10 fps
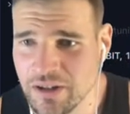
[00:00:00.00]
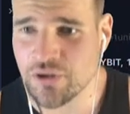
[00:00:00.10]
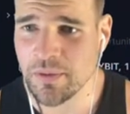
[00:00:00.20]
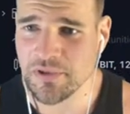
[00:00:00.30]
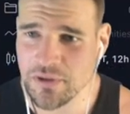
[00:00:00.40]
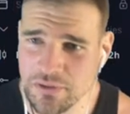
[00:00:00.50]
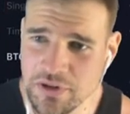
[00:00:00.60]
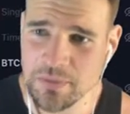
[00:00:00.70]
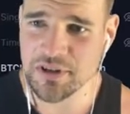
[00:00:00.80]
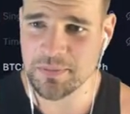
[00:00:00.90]
Crypto
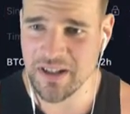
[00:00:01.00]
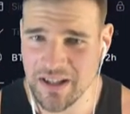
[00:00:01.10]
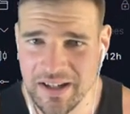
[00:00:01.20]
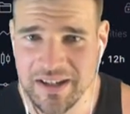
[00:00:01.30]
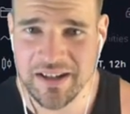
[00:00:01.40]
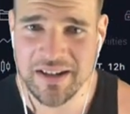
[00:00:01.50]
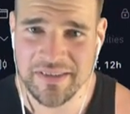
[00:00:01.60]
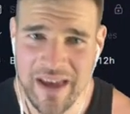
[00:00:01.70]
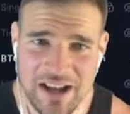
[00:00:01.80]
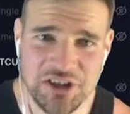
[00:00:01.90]
YouTubers be like,
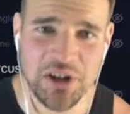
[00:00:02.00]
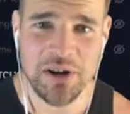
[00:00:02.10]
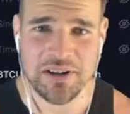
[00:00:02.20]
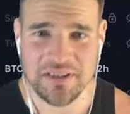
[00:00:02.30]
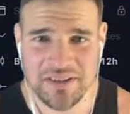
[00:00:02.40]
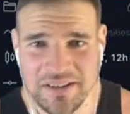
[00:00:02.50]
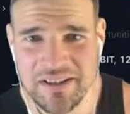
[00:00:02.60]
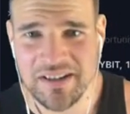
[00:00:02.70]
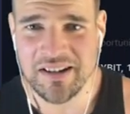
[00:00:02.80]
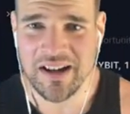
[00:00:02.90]
that chart
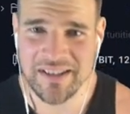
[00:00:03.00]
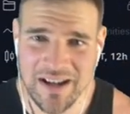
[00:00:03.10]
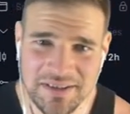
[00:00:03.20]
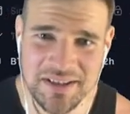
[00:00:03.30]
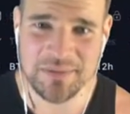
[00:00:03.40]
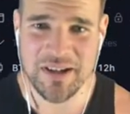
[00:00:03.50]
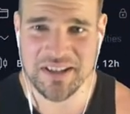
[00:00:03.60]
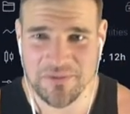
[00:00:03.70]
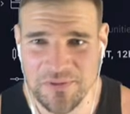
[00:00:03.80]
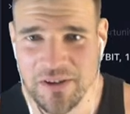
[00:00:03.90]
analysis
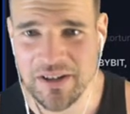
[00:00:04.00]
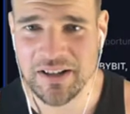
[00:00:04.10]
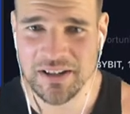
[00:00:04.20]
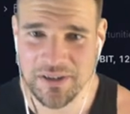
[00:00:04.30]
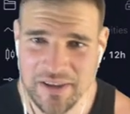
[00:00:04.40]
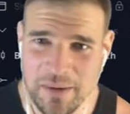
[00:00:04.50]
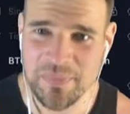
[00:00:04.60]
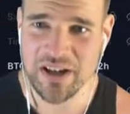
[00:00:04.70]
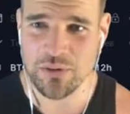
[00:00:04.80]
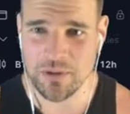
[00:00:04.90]
makes it very clear that
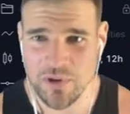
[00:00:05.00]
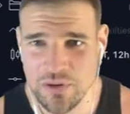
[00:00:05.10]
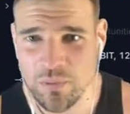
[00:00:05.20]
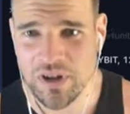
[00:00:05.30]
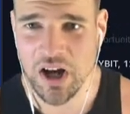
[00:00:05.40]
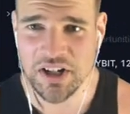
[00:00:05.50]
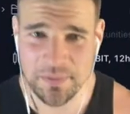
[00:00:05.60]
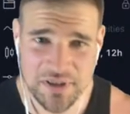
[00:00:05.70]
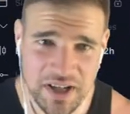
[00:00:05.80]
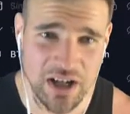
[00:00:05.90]
Bitcoin will
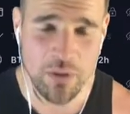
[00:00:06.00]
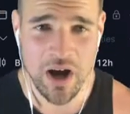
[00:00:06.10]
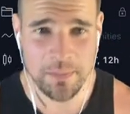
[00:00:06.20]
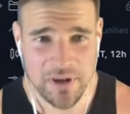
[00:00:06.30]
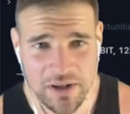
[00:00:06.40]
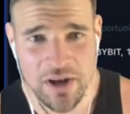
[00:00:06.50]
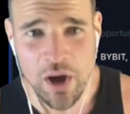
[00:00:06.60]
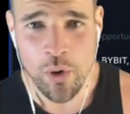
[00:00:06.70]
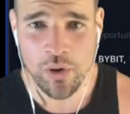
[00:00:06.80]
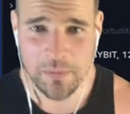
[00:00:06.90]
100% go up
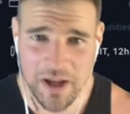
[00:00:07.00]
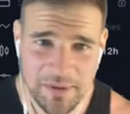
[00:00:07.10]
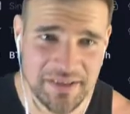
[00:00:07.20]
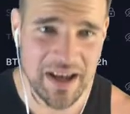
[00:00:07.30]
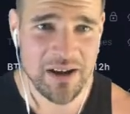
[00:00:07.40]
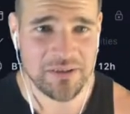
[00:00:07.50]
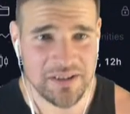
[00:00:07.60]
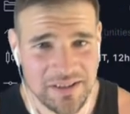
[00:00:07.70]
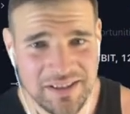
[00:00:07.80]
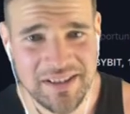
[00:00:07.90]
or maybe
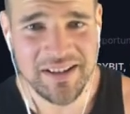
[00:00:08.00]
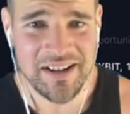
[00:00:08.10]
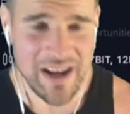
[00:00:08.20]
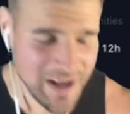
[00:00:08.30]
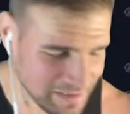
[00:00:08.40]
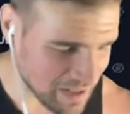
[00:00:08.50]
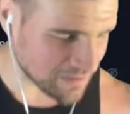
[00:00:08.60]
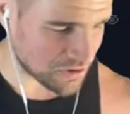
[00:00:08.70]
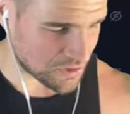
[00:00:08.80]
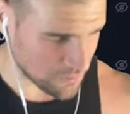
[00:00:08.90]
down. Ain't that
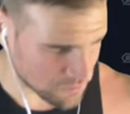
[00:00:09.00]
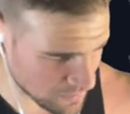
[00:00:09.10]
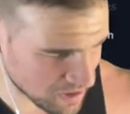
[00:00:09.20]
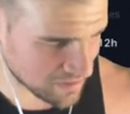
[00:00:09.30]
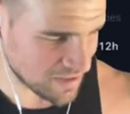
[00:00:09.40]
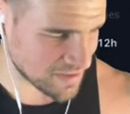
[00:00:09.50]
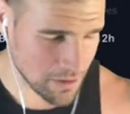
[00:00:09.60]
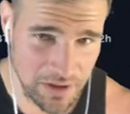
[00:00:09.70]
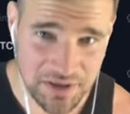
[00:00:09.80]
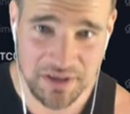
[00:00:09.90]
the truth, man? That's
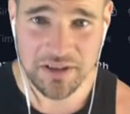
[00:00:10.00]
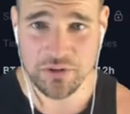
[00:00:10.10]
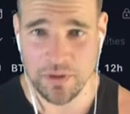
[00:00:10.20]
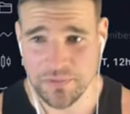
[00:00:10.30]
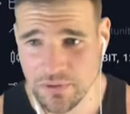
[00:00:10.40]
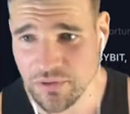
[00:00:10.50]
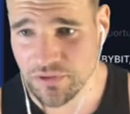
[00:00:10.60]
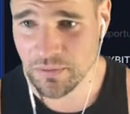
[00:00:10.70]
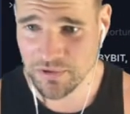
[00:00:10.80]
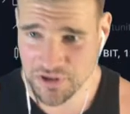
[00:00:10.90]
how us crypto
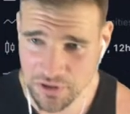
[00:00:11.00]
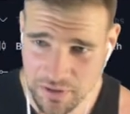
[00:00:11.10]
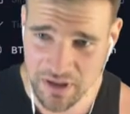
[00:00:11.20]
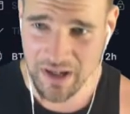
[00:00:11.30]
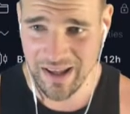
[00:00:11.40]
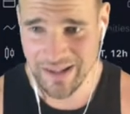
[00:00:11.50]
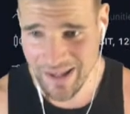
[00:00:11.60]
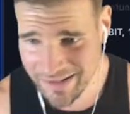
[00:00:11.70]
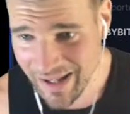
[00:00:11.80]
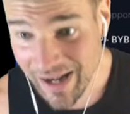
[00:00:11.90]
YouTubers do it. And
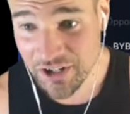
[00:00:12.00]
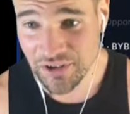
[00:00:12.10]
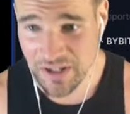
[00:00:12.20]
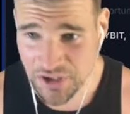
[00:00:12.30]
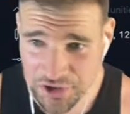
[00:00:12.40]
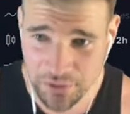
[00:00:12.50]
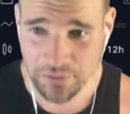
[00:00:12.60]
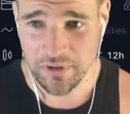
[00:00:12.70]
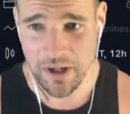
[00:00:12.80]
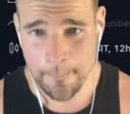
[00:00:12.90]
that actually is true,
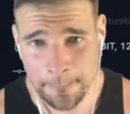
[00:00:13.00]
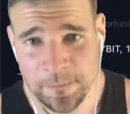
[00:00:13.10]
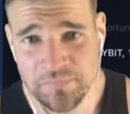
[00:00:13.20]
right?